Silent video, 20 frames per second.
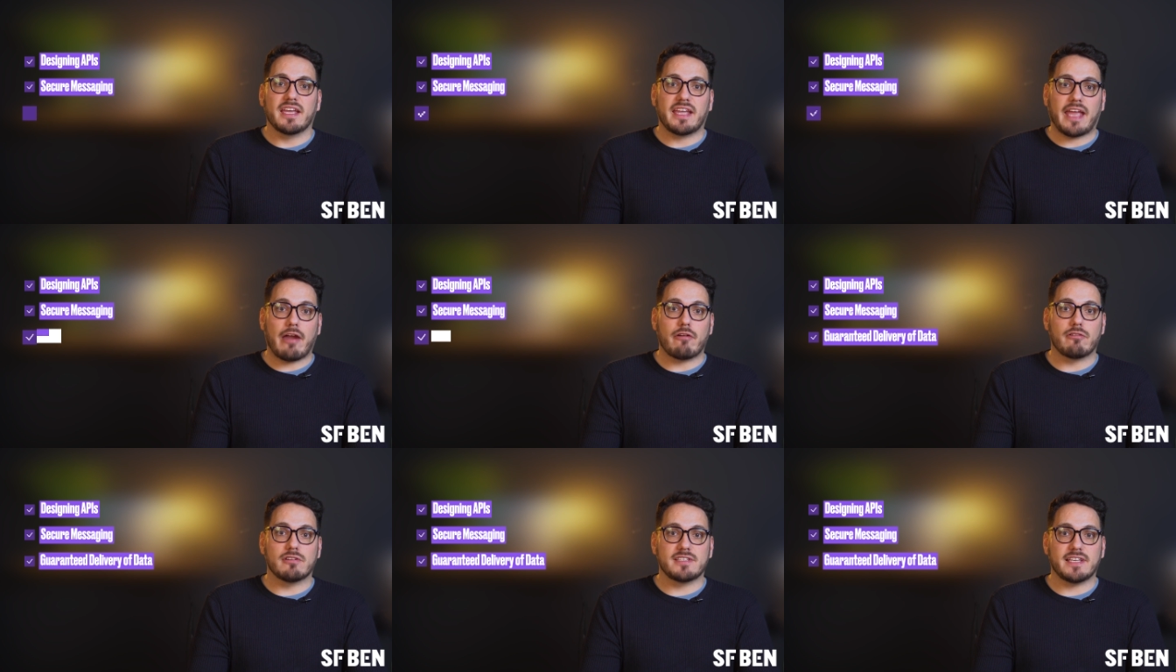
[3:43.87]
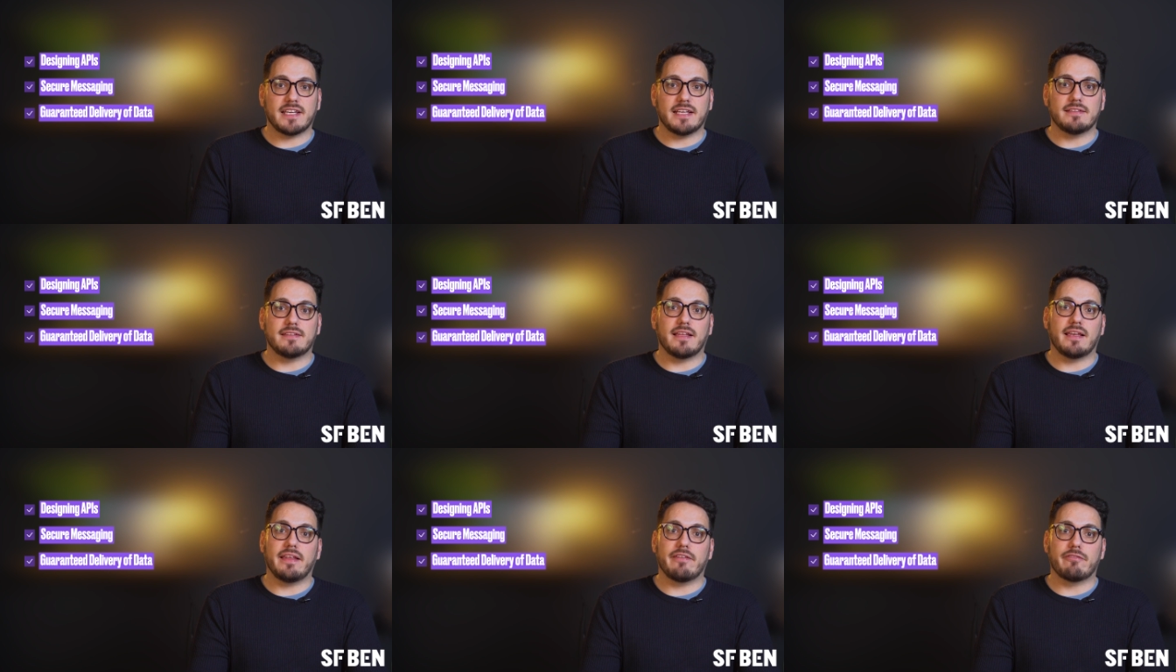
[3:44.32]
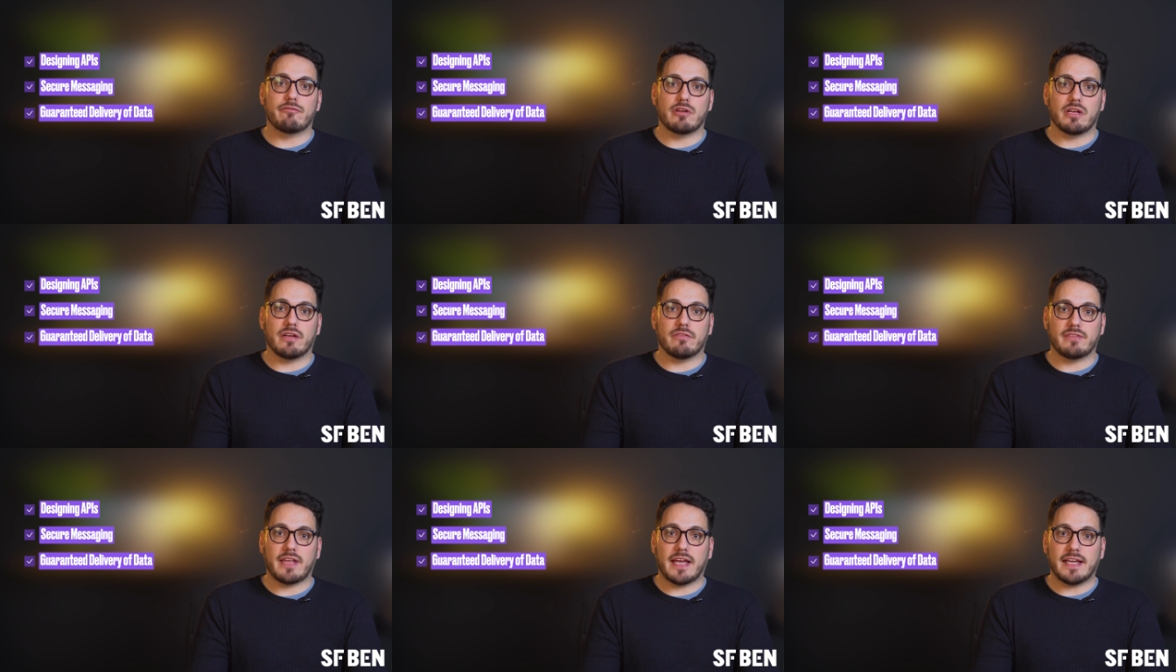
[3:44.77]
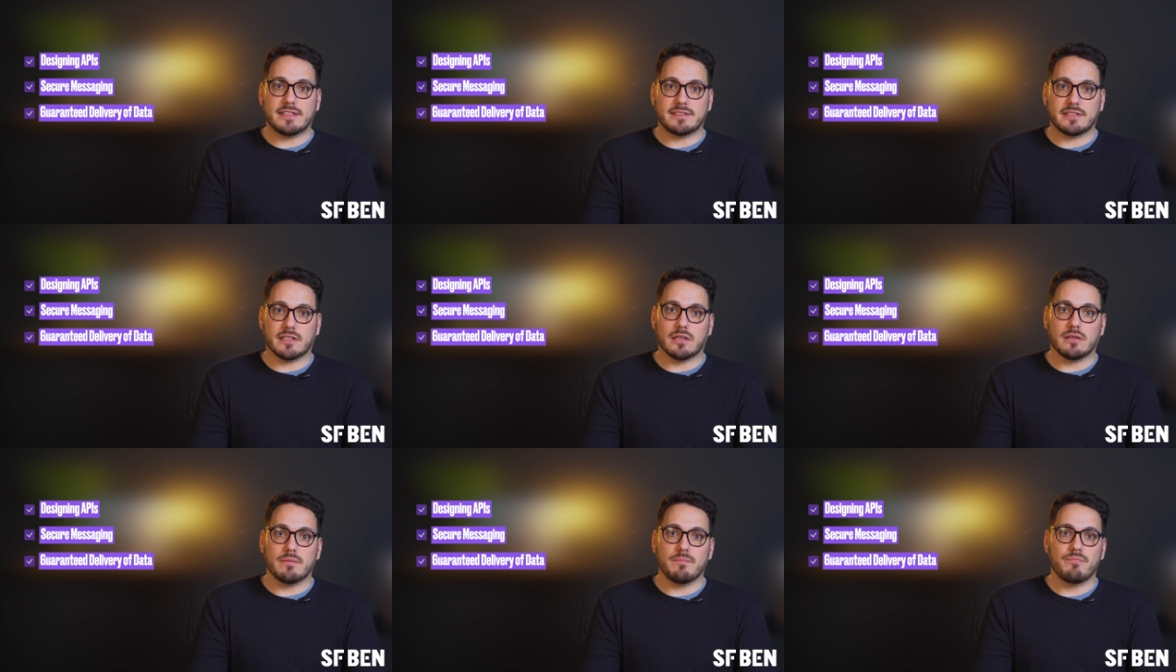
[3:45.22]
guaranteed delivery of
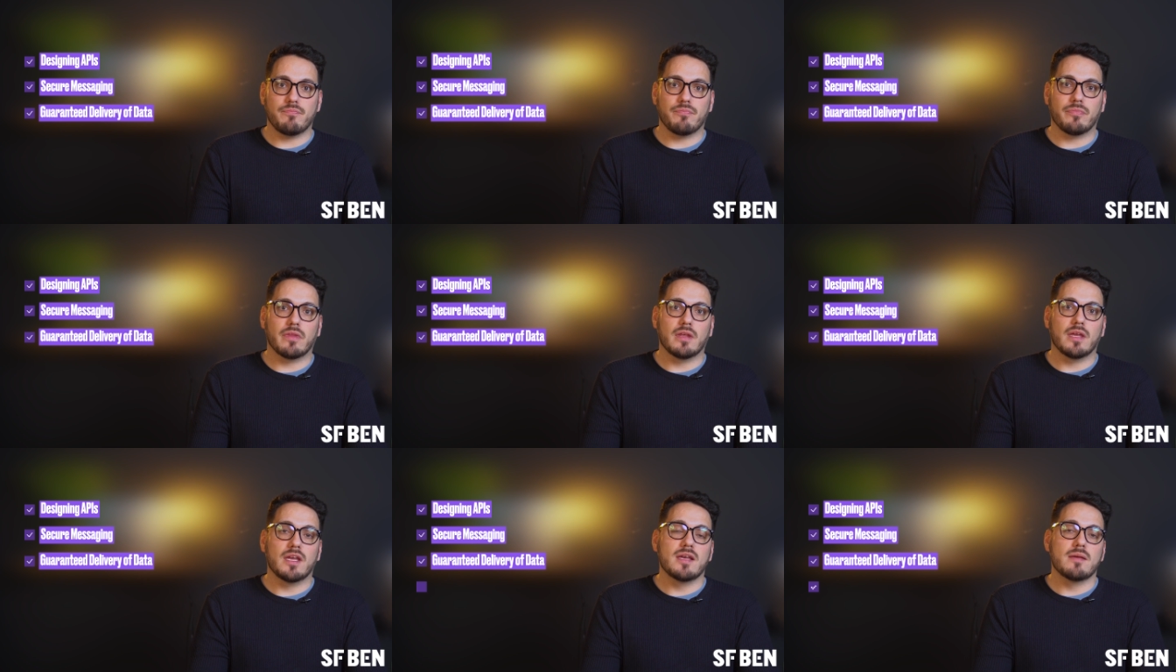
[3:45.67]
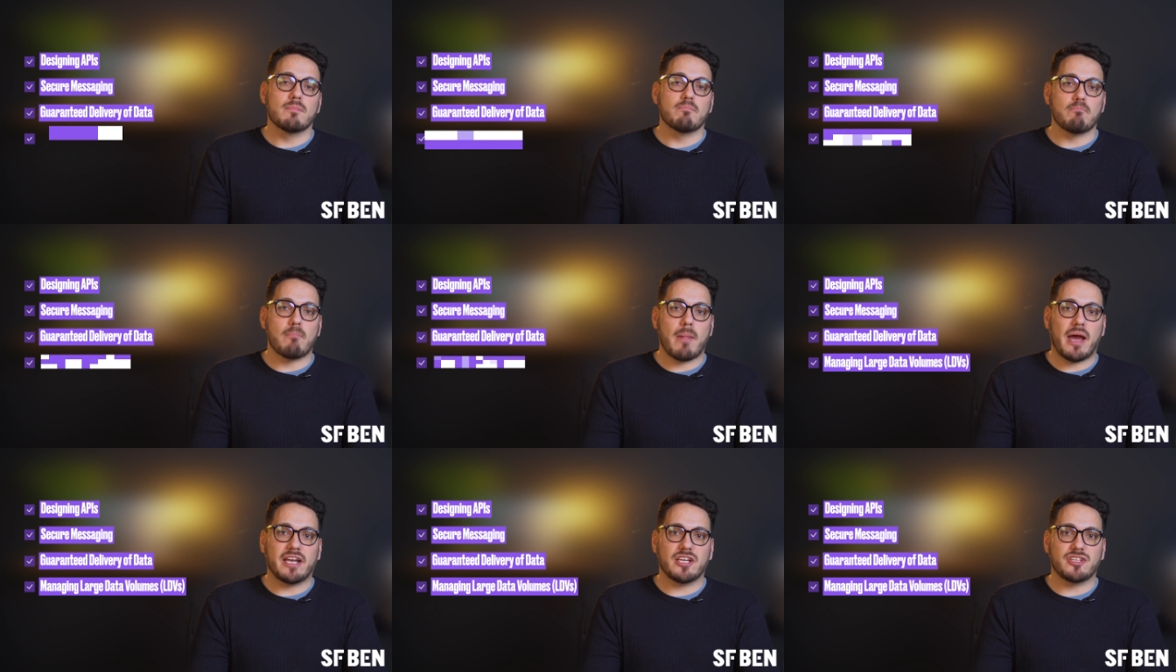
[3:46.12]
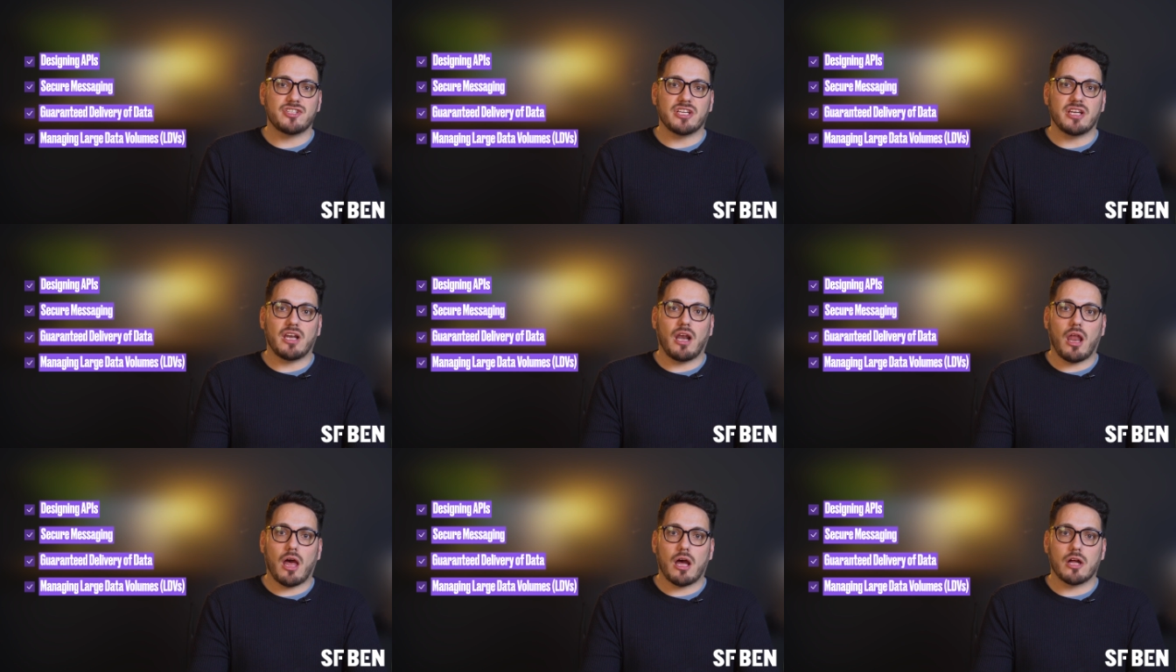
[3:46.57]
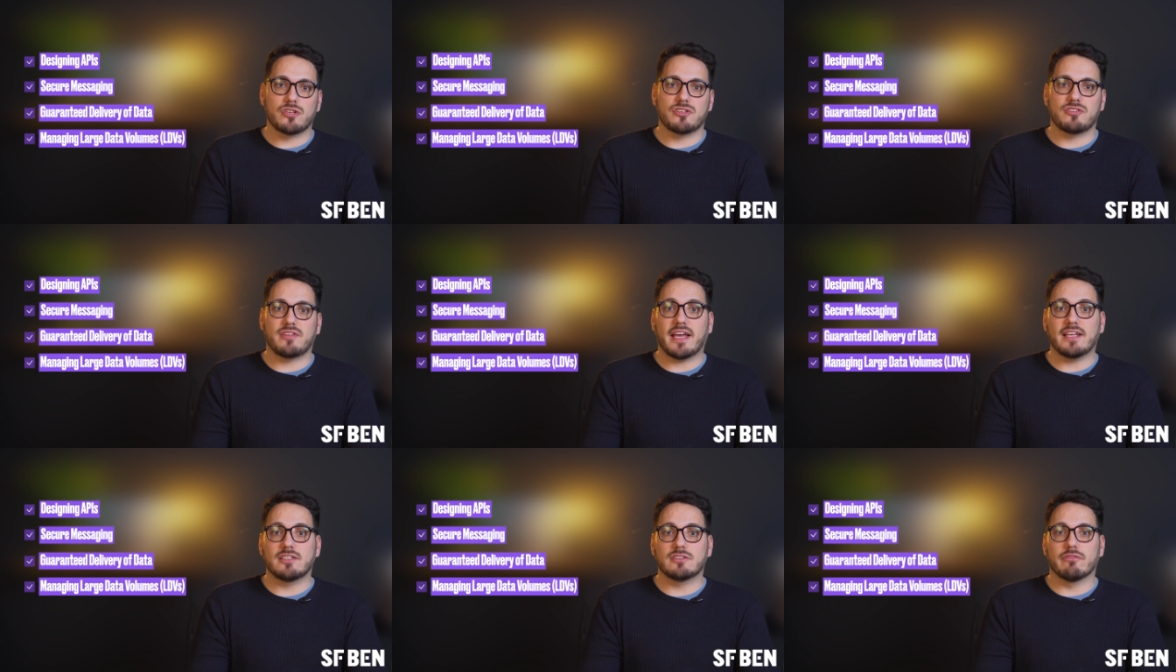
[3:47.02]
data, managing
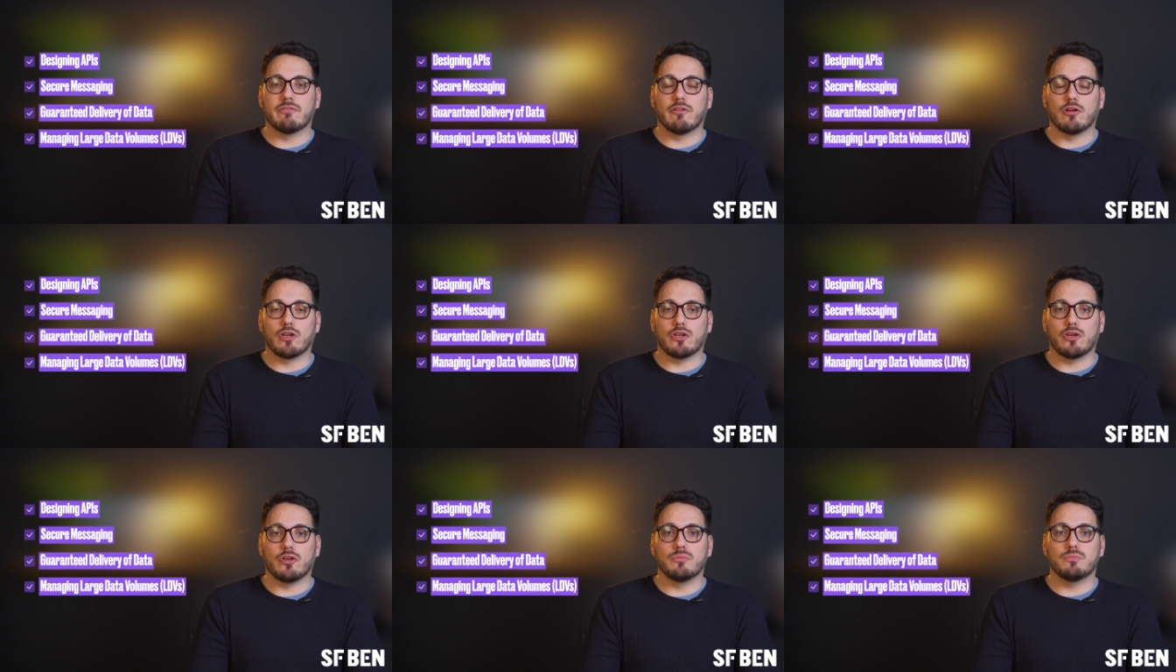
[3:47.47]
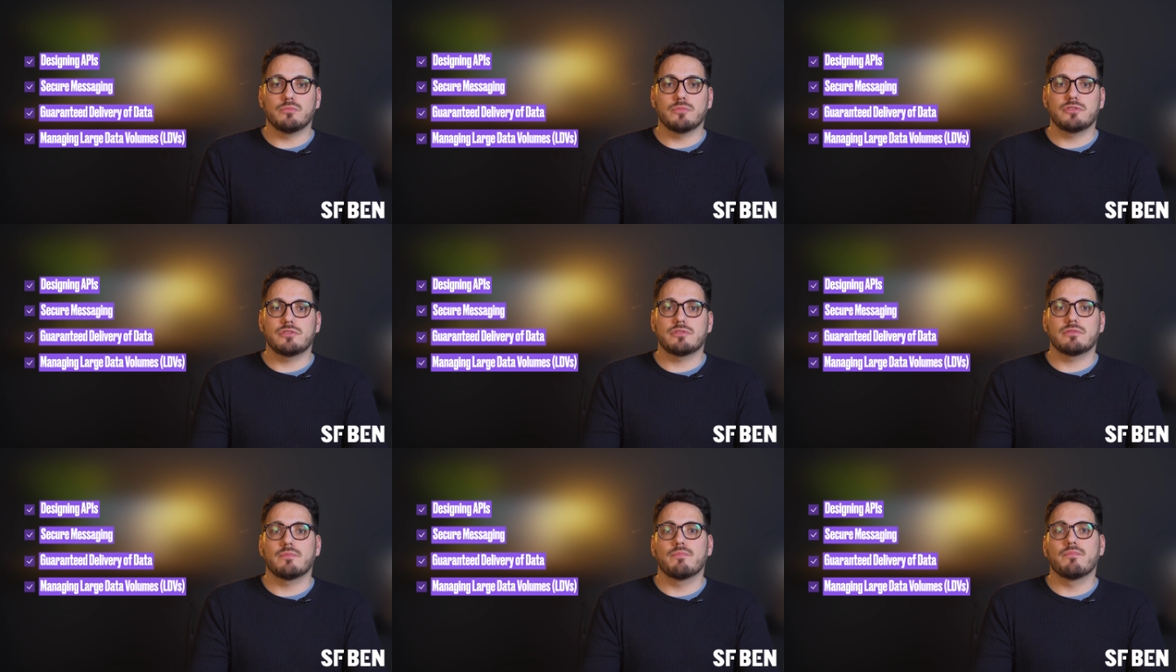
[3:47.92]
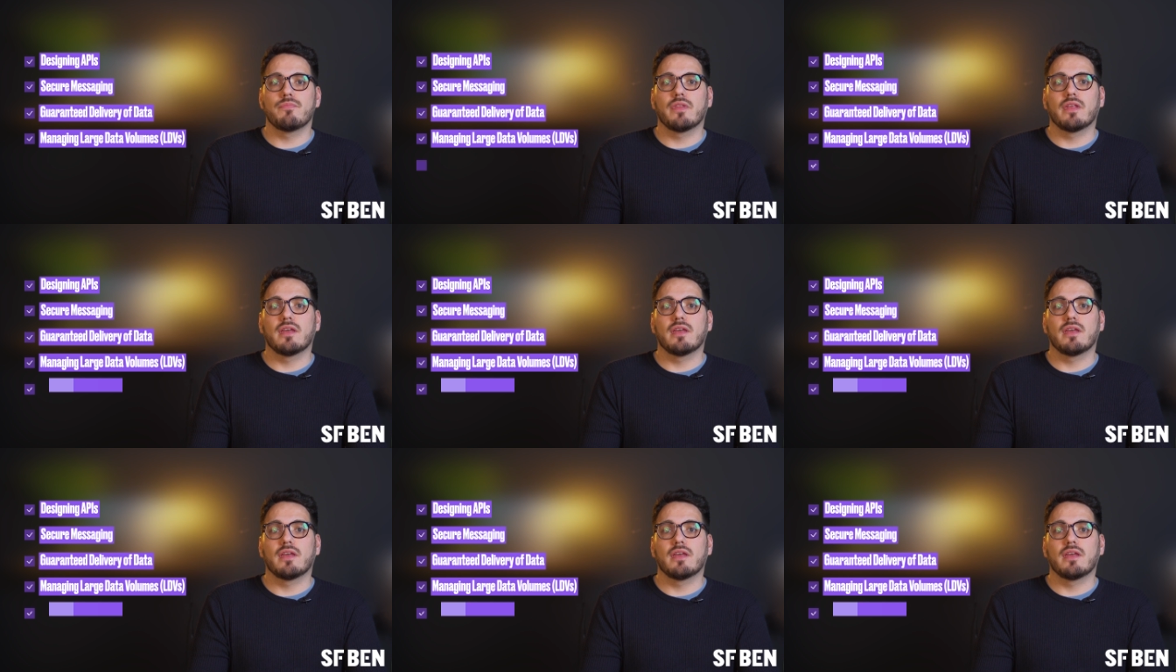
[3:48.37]
large data volumes,